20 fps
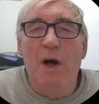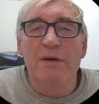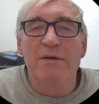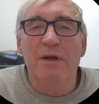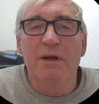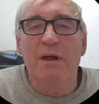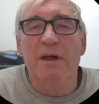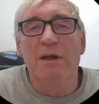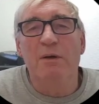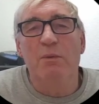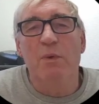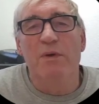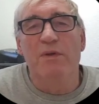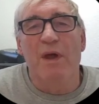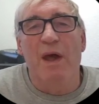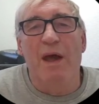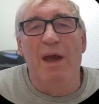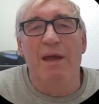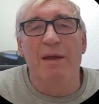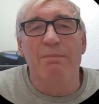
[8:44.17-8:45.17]
you are dealing
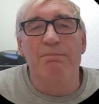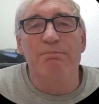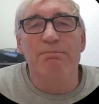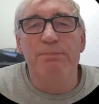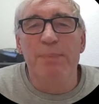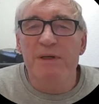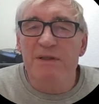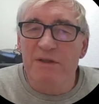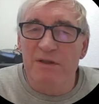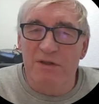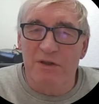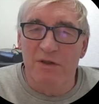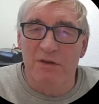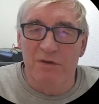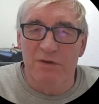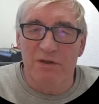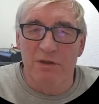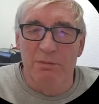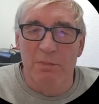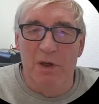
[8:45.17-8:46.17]
with a business
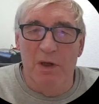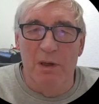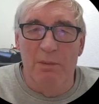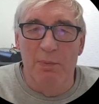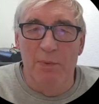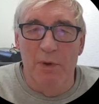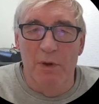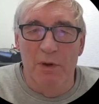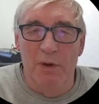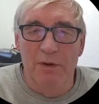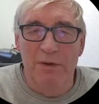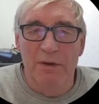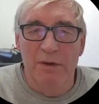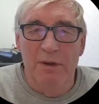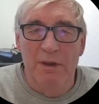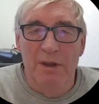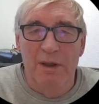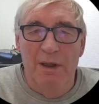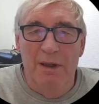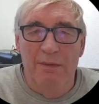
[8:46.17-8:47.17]
customer abroad,
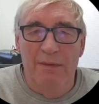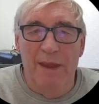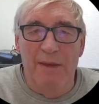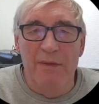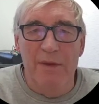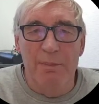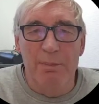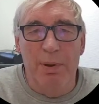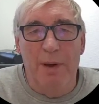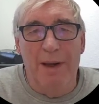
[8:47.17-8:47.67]
then the